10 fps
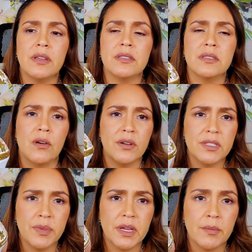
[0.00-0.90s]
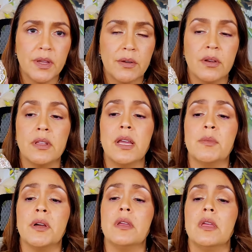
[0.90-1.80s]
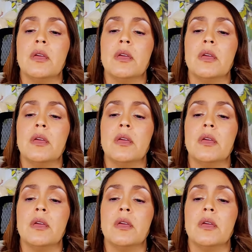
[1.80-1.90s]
It's hard to pick up here on camera,